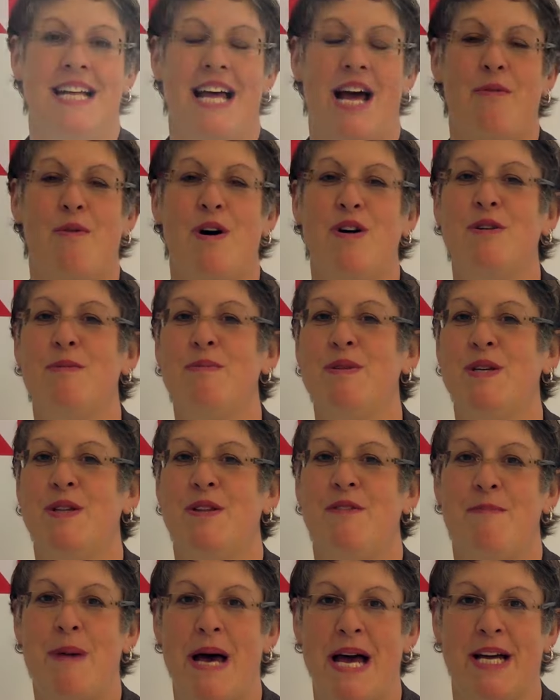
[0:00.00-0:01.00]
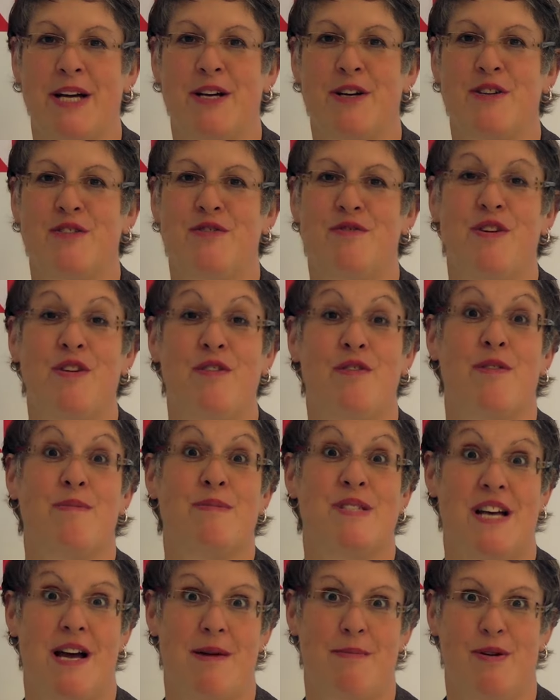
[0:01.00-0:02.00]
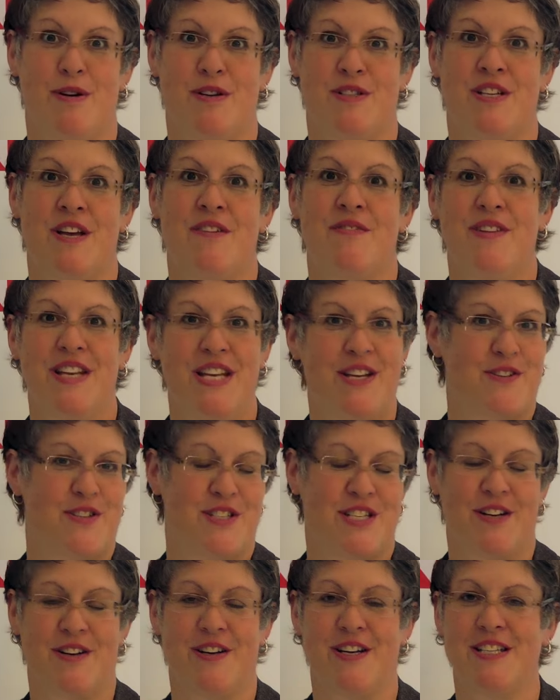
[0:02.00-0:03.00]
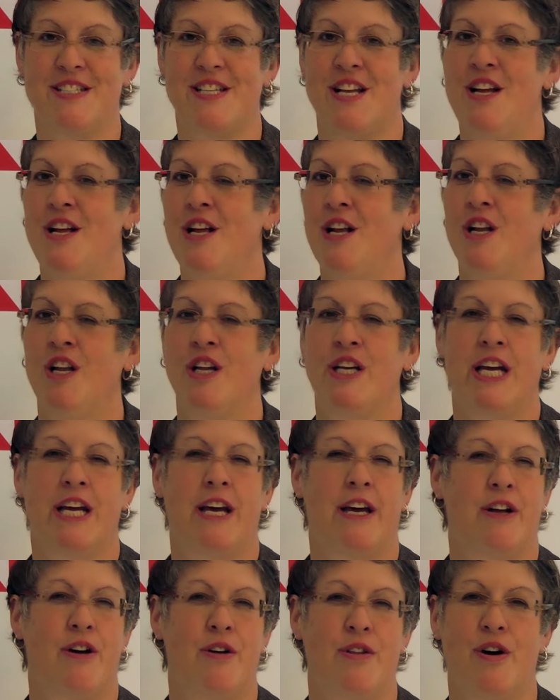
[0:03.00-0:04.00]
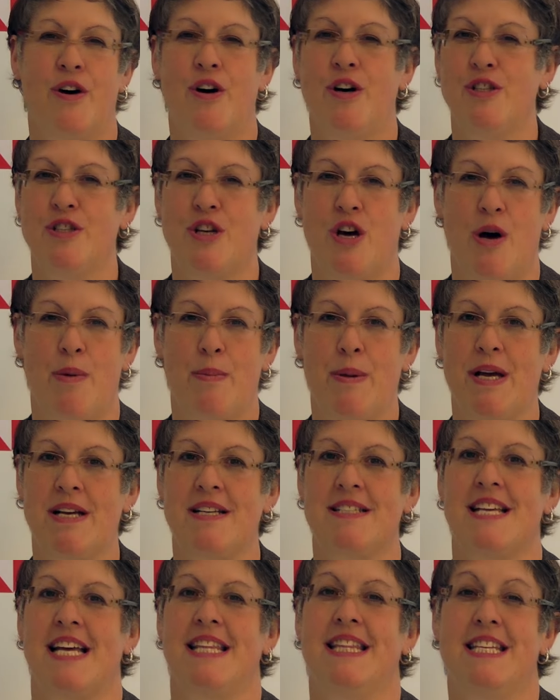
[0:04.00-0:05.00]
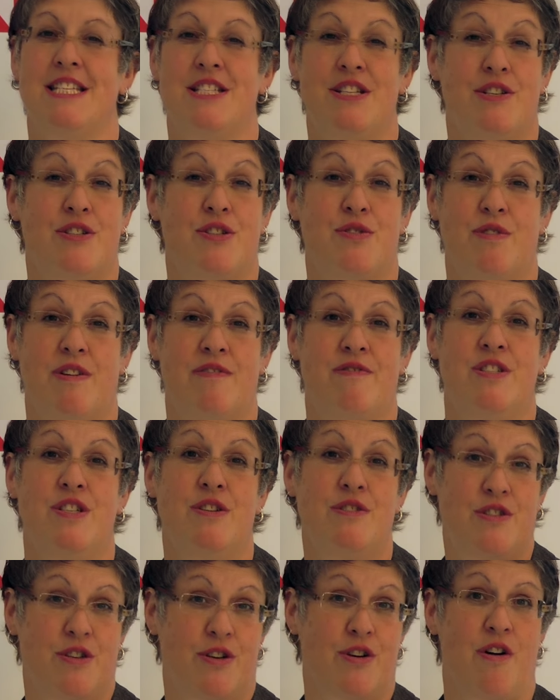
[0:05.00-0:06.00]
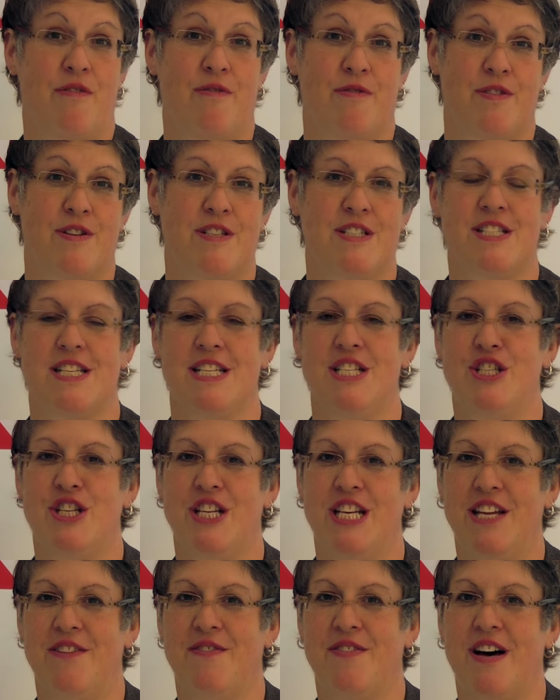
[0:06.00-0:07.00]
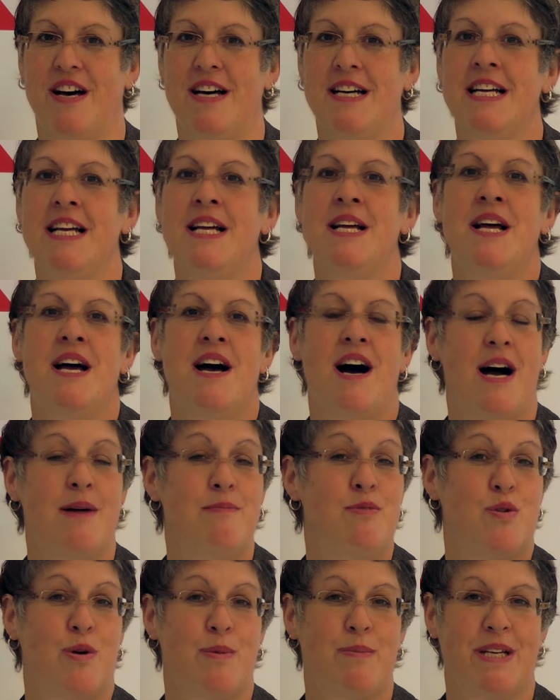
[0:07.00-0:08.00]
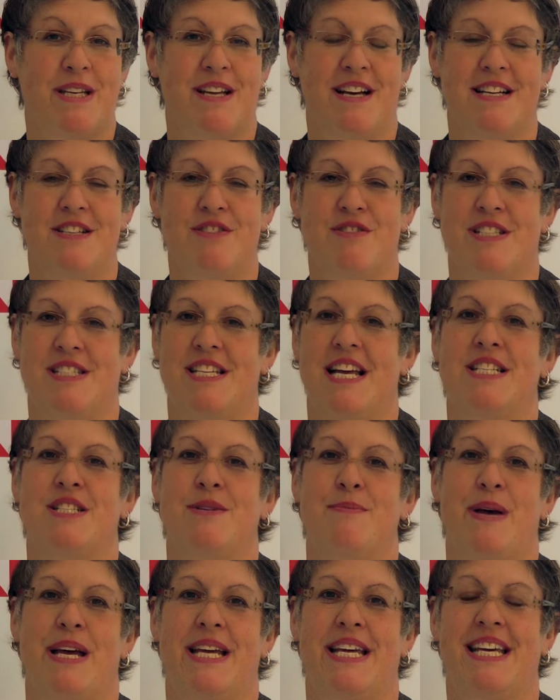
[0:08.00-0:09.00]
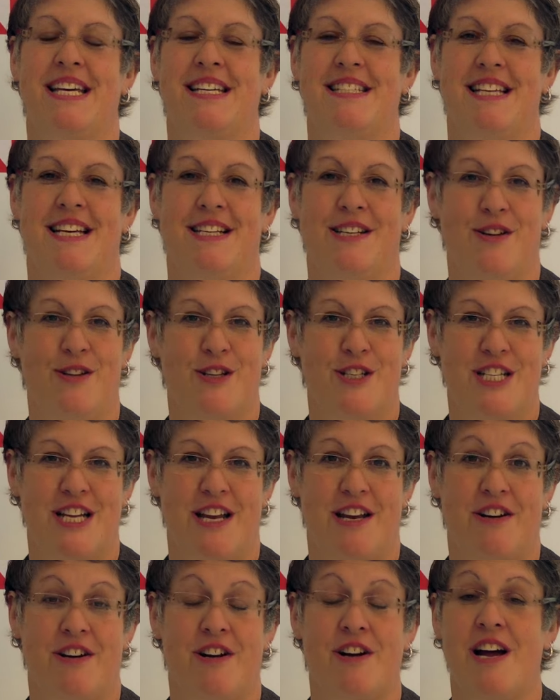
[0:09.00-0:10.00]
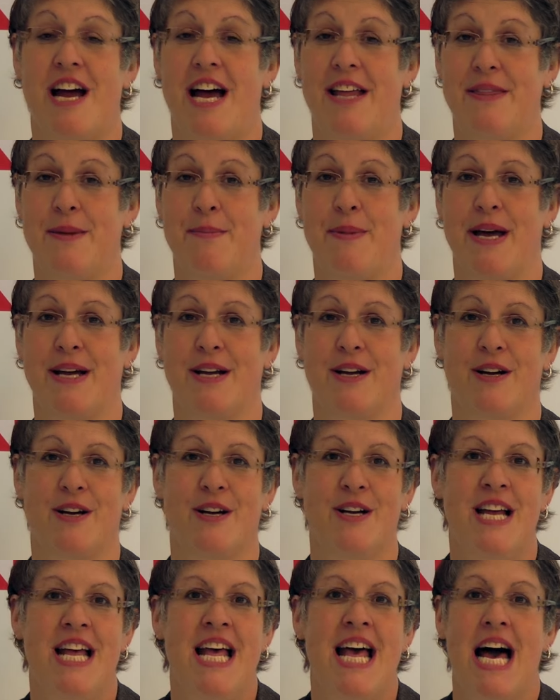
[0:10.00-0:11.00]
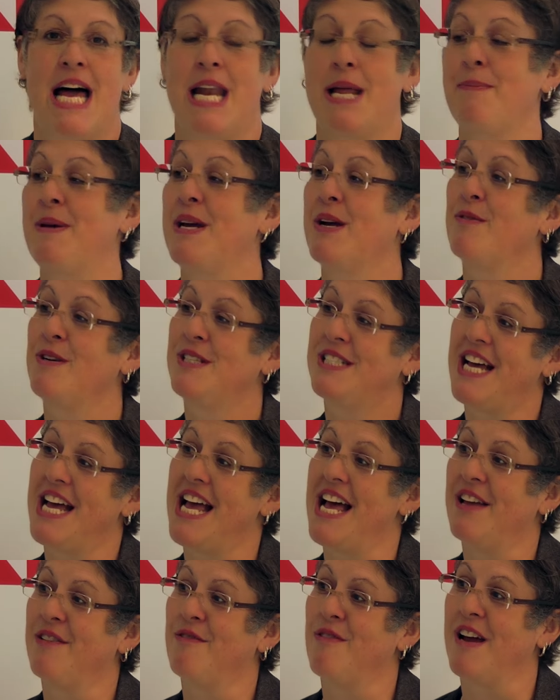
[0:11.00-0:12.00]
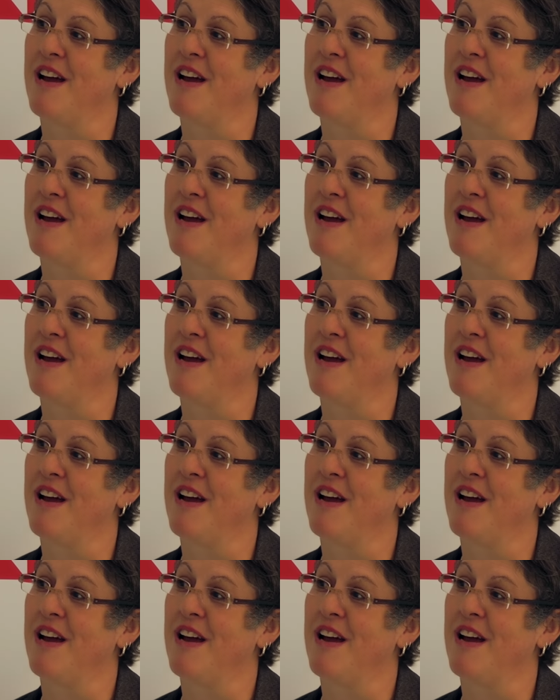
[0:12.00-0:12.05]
And welcome to the Banker's View from Sibos video series, looking at all the hot topics at this year's SWIFT User Conference in Geneva. I'm Joy Macknight, Transaction Banking and Technology Editor at The Banker, and I'm here with Diane